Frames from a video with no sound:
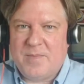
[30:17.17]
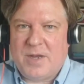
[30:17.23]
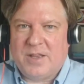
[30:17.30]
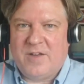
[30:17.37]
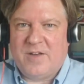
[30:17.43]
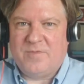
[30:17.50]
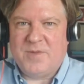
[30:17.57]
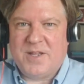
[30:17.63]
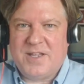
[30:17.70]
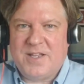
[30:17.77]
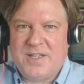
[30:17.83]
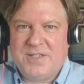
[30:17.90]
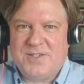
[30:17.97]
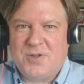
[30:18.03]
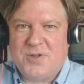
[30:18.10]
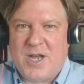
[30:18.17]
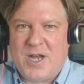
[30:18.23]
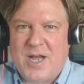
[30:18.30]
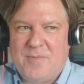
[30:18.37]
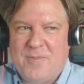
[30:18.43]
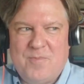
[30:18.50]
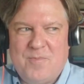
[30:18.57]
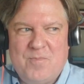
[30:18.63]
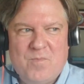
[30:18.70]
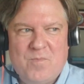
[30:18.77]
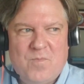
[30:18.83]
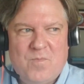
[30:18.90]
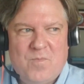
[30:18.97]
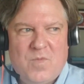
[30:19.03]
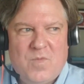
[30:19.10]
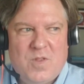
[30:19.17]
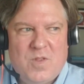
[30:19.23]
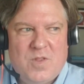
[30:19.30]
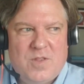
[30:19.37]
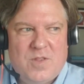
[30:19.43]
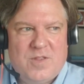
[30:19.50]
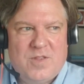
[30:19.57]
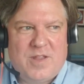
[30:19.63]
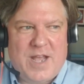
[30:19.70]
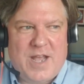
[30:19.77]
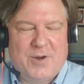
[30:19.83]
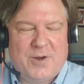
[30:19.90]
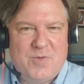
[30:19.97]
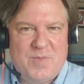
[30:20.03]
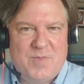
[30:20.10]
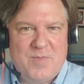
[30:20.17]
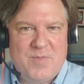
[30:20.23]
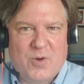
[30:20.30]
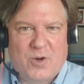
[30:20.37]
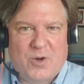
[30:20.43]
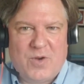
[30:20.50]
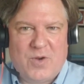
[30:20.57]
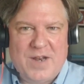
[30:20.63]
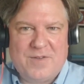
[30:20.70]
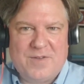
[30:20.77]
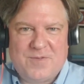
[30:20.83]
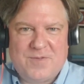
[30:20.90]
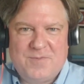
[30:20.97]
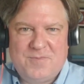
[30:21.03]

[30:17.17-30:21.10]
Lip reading: I love, but is there, how can we be more creative?